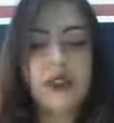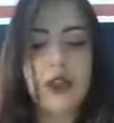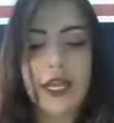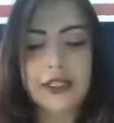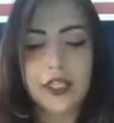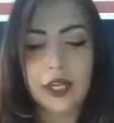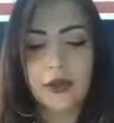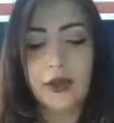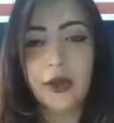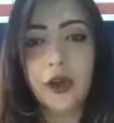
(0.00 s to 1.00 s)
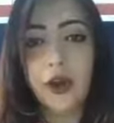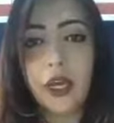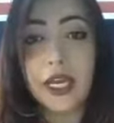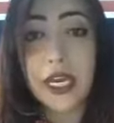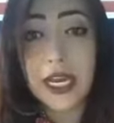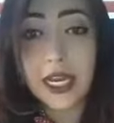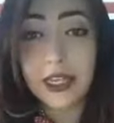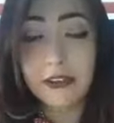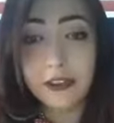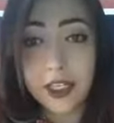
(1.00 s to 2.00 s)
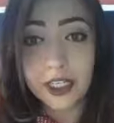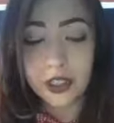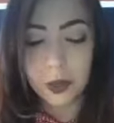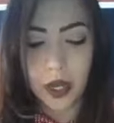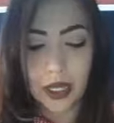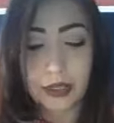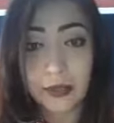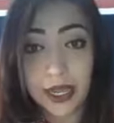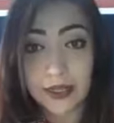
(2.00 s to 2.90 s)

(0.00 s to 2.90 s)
So let's go. On the first one,